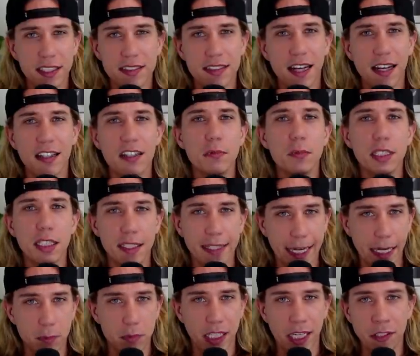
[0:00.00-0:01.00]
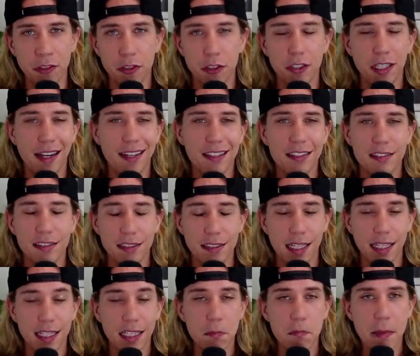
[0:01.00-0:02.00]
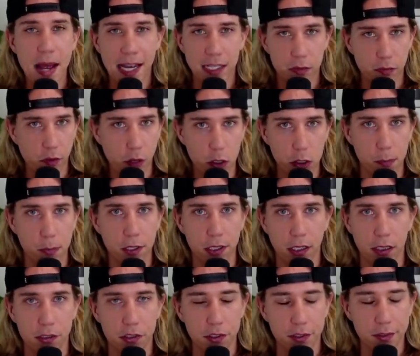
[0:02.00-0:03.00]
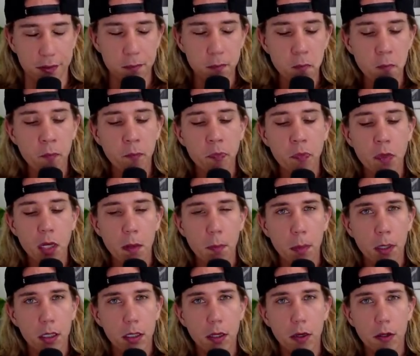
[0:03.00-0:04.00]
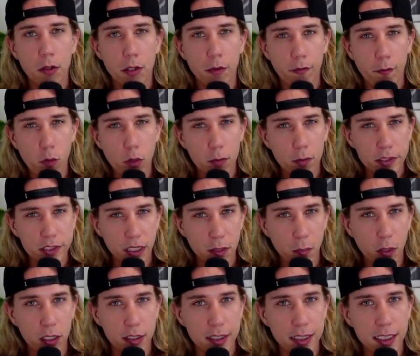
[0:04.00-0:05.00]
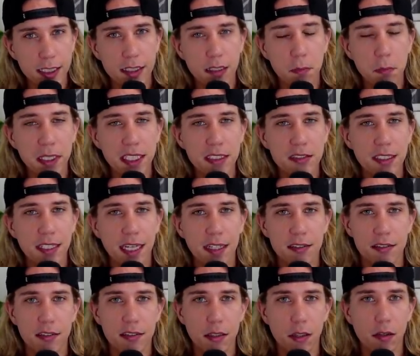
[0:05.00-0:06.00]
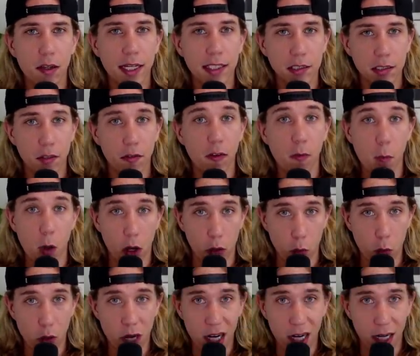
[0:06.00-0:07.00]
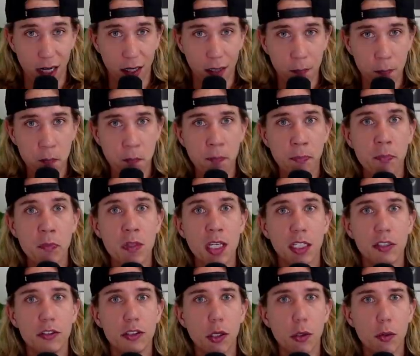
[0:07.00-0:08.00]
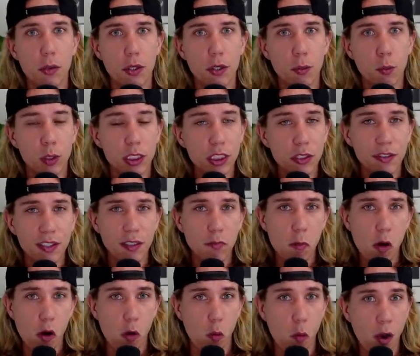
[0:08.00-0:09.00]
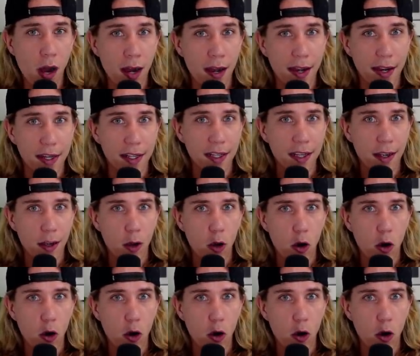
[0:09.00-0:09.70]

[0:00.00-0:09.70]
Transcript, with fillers: That's not going to be a game changer. You're not going to see that in mass volume production. But the Ford Mustang Mach E competes against the likes of a Model Y, and so when you see the Model Y,